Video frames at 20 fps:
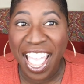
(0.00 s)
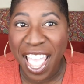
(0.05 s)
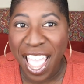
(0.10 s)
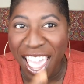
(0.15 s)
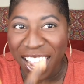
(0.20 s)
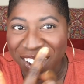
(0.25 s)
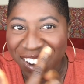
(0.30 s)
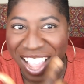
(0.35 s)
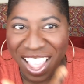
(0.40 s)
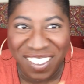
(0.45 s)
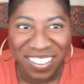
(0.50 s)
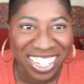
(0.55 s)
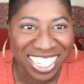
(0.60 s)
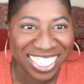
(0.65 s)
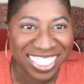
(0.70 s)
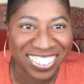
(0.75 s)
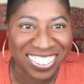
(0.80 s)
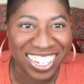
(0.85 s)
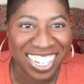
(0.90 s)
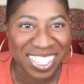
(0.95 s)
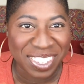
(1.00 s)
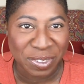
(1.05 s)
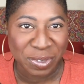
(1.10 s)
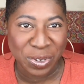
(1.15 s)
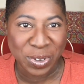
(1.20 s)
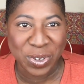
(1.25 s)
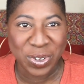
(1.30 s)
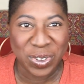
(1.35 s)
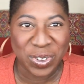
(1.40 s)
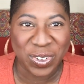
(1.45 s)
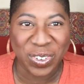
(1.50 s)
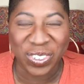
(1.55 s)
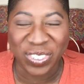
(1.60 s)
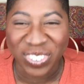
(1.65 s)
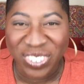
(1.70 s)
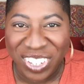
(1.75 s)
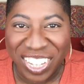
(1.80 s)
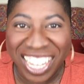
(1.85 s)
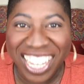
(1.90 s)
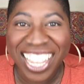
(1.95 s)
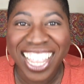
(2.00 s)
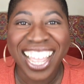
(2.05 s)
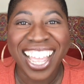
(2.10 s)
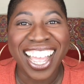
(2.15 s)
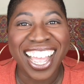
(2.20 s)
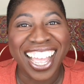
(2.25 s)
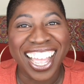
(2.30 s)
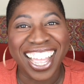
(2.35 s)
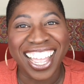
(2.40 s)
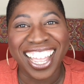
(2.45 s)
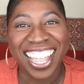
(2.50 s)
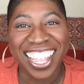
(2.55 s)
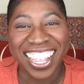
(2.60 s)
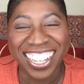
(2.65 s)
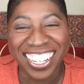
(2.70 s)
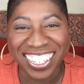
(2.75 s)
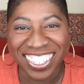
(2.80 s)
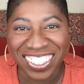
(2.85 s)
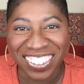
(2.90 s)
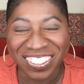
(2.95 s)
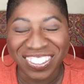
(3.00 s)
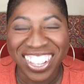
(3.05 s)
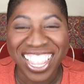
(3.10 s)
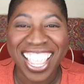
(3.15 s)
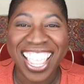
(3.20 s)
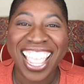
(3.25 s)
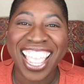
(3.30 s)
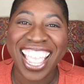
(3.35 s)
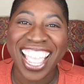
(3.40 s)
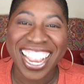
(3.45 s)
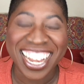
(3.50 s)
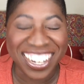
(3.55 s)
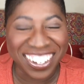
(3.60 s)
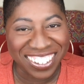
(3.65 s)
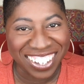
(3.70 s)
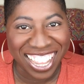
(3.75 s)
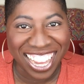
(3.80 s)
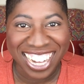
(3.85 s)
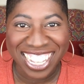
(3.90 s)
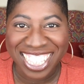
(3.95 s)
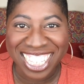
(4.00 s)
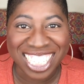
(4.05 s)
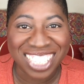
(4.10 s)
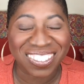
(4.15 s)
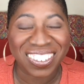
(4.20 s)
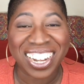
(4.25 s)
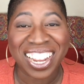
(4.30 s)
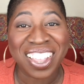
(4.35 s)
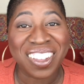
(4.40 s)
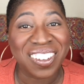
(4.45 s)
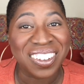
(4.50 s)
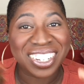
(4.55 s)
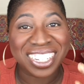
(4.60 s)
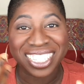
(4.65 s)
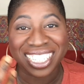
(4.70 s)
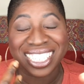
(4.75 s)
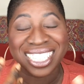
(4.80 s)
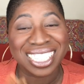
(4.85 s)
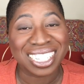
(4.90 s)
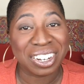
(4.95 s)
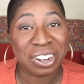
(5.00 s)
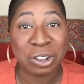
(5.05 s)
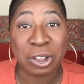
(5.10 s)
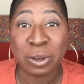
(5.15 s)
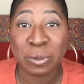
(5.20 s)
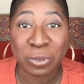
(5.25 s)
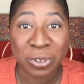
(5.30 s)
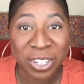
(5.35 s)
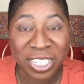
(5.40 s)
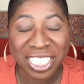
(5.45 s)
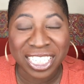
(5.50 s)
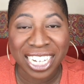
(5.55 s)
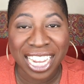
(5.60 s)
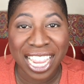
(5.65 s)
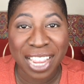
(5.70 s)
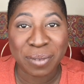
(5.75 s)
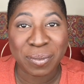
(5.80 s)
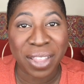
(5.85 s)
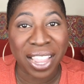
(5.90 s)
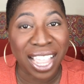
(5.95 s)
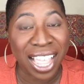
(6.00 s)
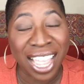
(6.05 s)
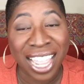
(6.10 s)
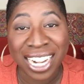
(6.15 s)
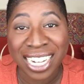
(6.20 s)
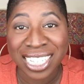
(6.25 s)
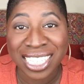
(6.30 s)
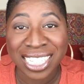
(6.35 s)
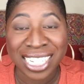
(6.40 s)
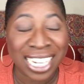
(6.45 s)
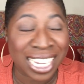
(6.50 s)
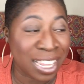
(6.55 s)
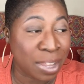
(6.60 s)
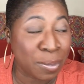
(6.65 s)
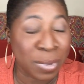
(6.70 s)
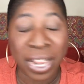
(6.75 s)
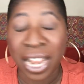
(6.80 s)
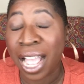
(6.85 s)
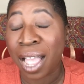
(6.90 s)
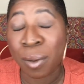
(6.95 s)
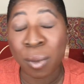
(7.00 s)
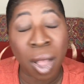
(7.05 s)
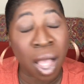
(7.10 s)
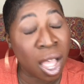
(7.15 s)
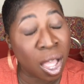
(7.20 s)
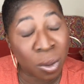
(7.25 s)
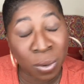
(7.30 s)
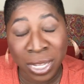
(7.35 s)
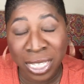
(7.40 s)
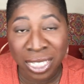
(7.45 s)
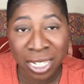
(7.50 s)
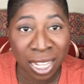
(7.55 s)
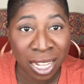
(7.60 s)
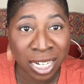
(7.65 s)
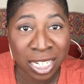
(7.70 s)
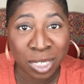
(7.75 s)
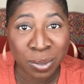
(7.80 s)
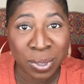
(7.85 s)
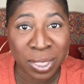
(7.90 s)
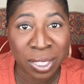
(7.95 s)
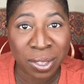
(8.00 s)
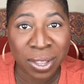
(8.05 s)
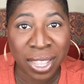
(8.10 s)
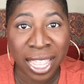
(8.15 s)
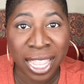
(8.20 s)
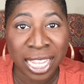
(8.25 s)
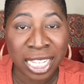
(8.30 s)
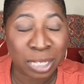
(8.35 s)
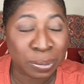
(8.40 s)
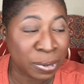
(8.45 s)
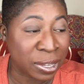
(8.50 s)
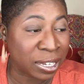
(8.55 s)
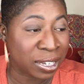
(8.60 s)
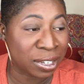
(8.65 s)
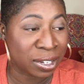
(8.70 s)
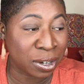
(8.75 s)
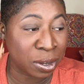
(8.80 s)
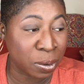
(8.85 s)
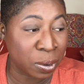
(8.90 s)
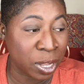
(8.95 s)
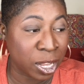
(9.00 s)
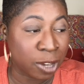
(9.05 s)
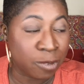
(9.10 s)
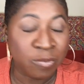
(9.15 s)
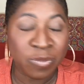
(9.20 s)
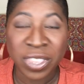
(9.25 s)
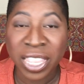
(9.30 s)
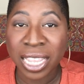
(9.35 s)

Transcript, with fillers: I don't have any streaks, woohoo! Um, and you like this video and you just, you know, appreciate my honesty. I mean, I'm always honest with you guys, but you know what?